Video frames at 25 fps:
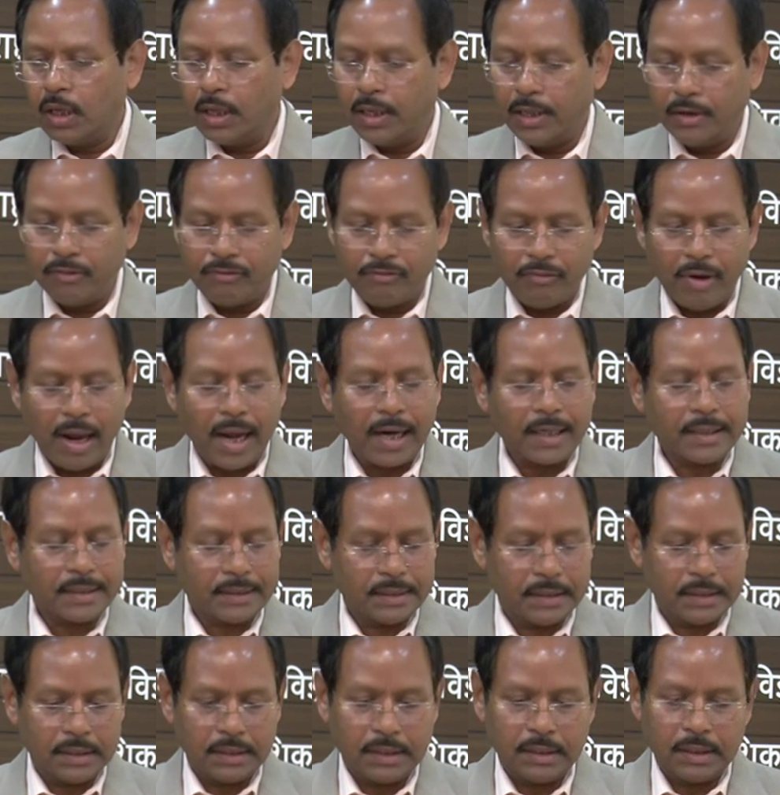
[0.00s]
In
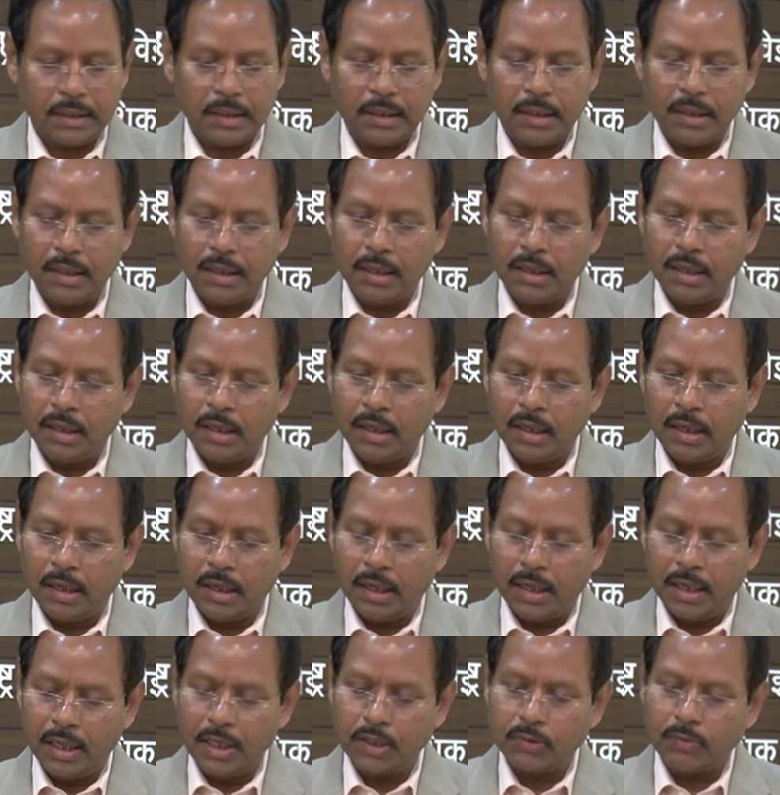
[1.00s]
fact,
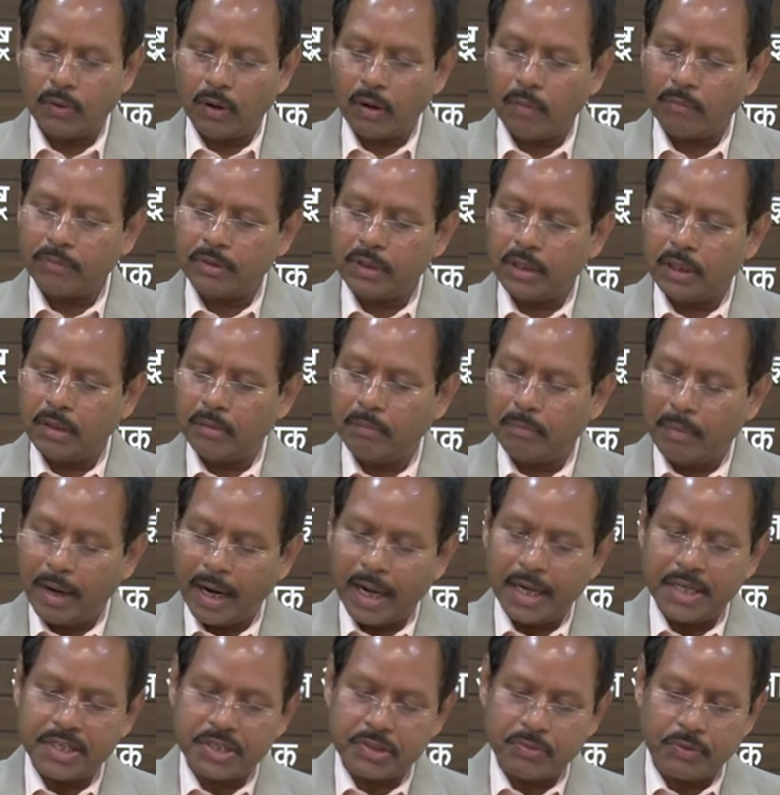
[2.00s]
it is one of the
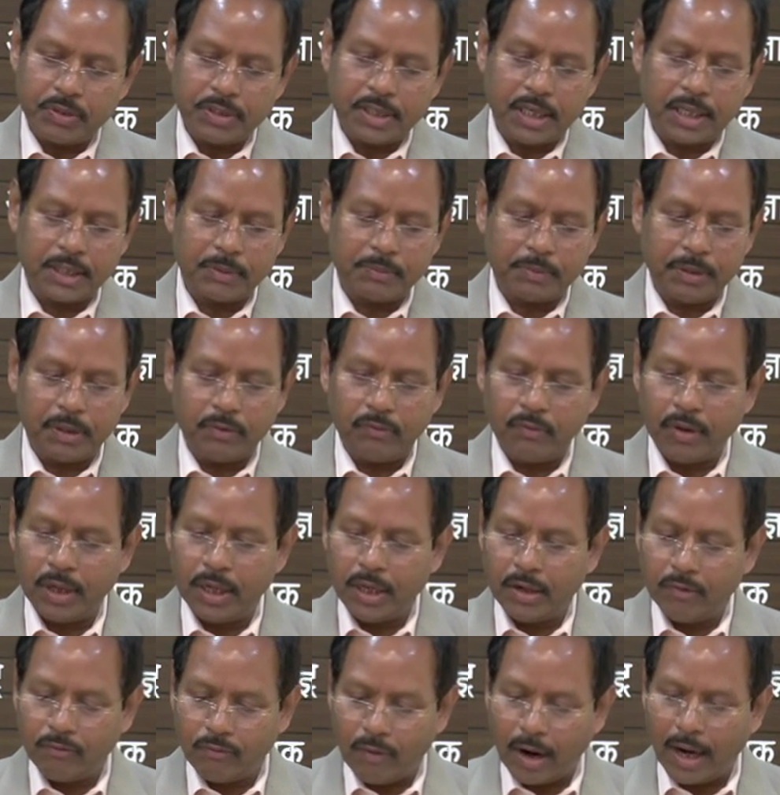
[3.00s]
branch which has been
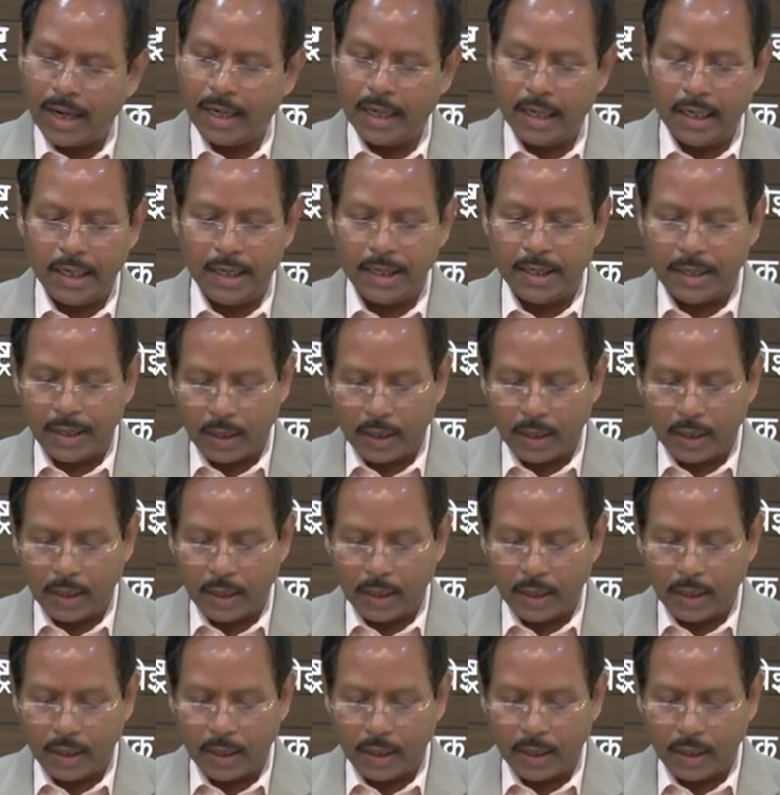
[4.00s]
very widely